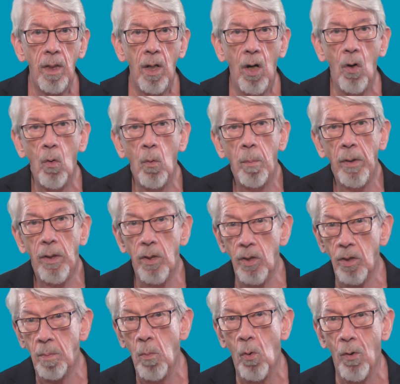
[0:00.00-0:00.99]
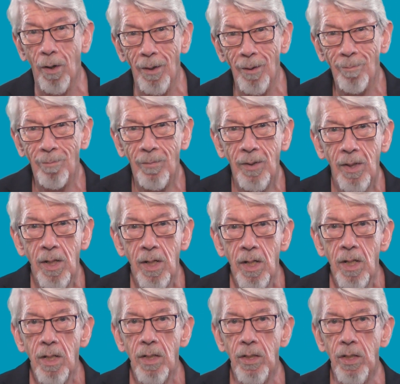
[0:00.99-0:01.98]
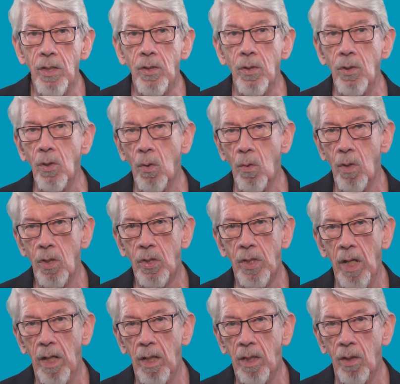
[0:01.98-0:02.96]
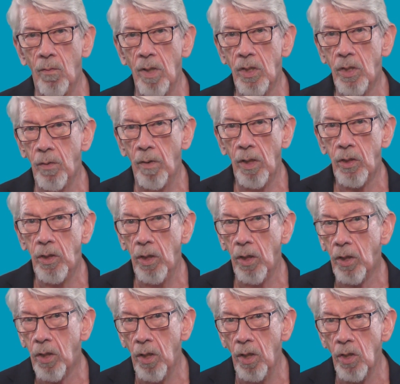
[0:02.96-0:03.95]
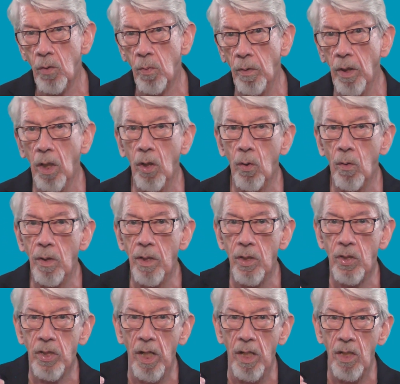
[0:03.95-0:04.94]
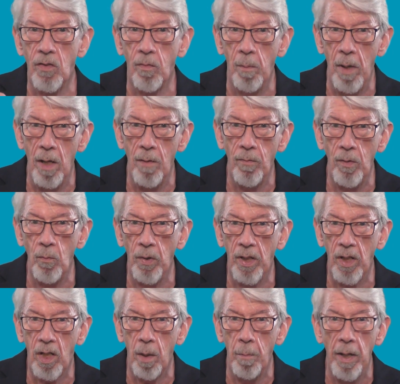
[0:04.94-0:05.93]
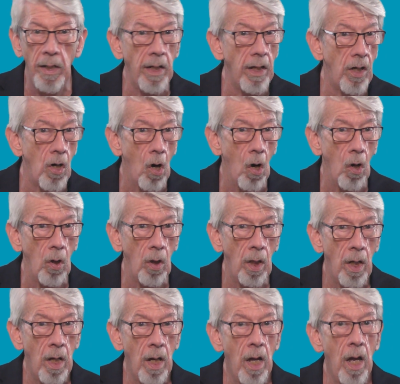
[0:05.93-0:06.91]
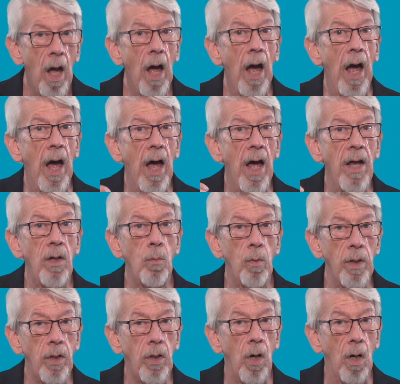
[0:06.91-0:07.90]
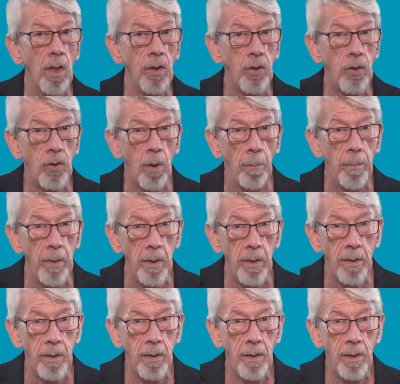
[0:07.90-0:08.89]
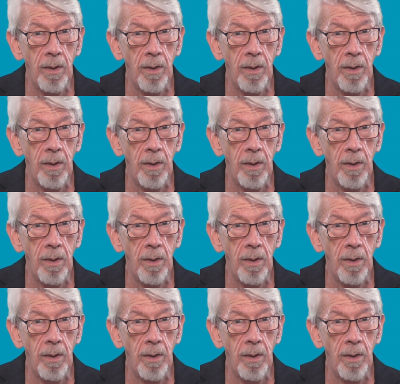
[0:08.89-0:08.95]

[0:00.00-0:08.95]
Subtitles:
Oh, but there's more. Did you notice that the resurrection occurs when the Lord descends from heaven with a commanding call and with God's trumpet?